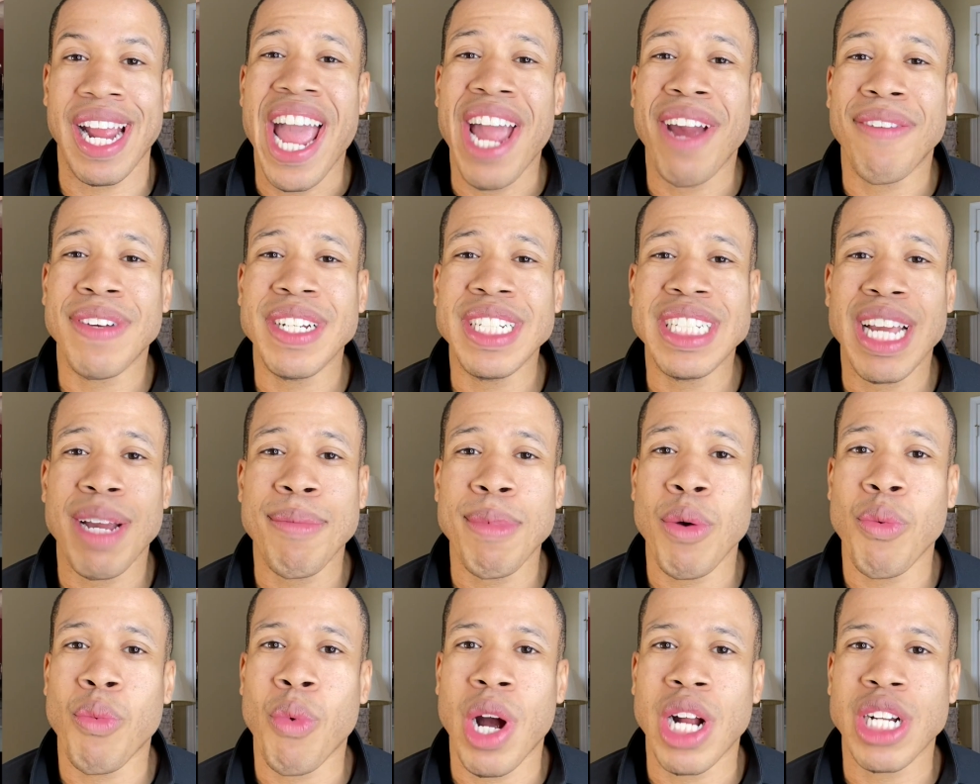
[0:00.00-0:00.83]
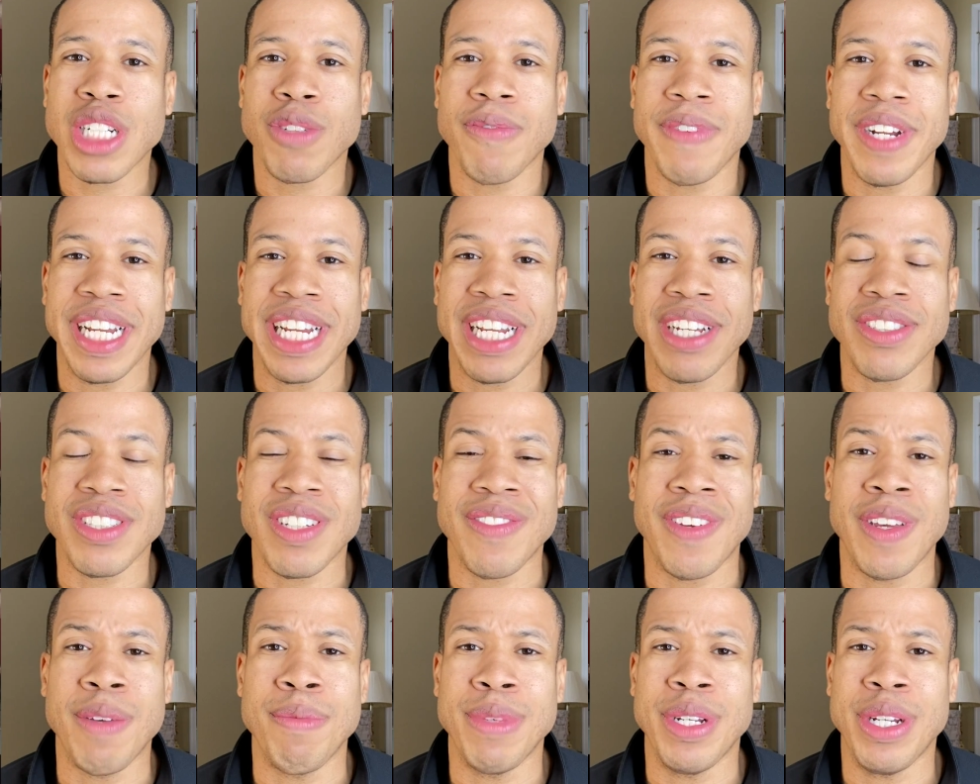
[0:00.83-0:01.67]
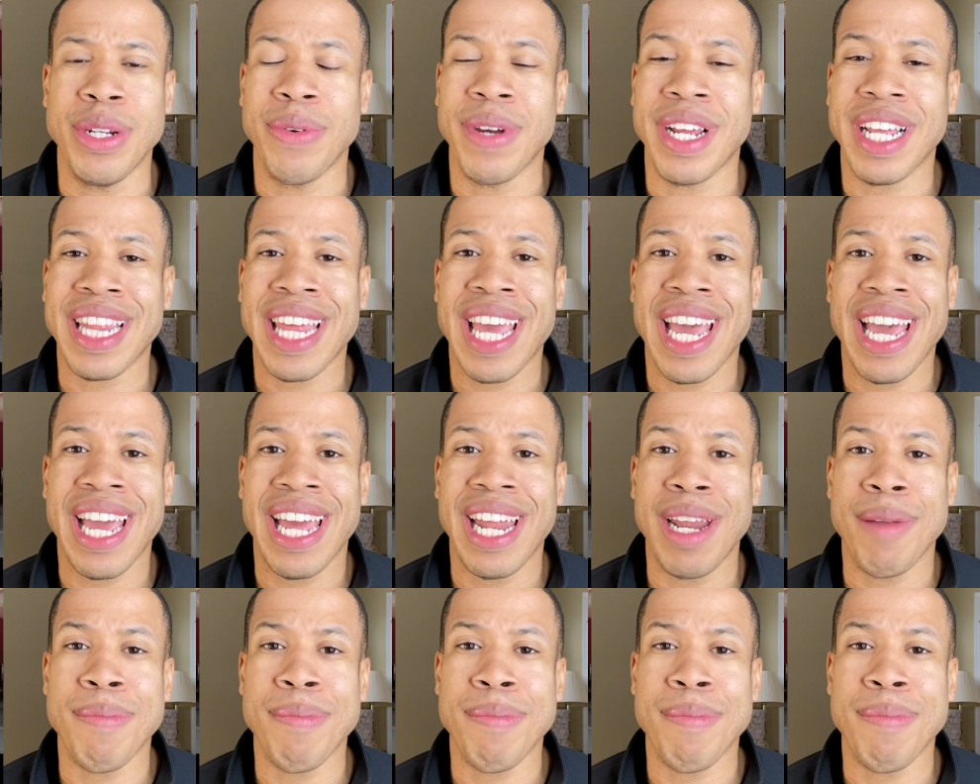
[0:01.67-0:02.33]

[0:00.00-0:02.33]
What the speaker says: every time I watch videos of him doing that,